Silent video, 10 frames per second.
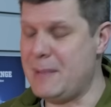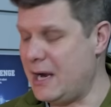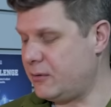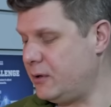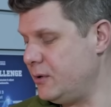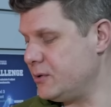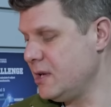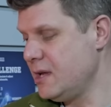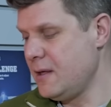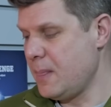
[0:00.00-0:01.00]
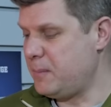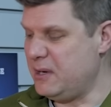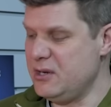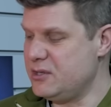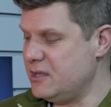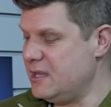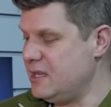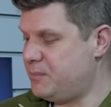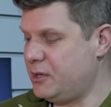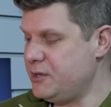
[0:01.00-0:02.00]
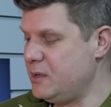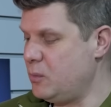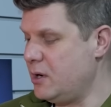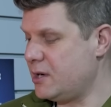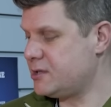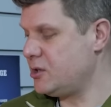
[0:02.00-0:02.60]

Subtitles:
macros. Been using these Protein Works